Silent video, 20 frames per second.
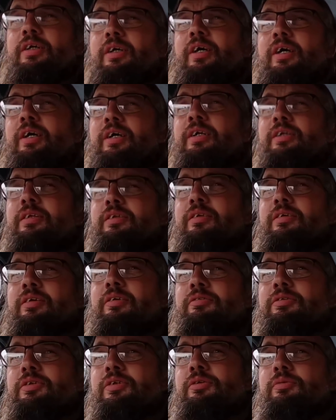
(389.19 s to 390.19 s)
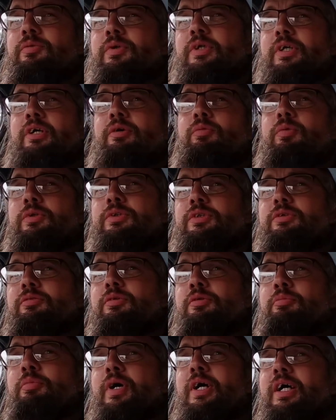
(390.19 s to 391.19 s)
and trying to work out what's at
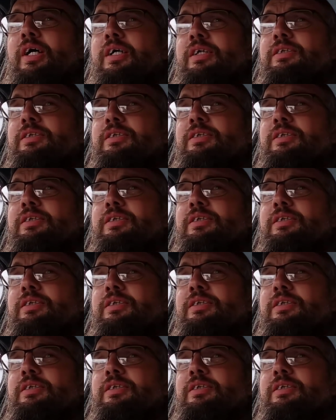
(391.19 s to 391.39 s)
the back.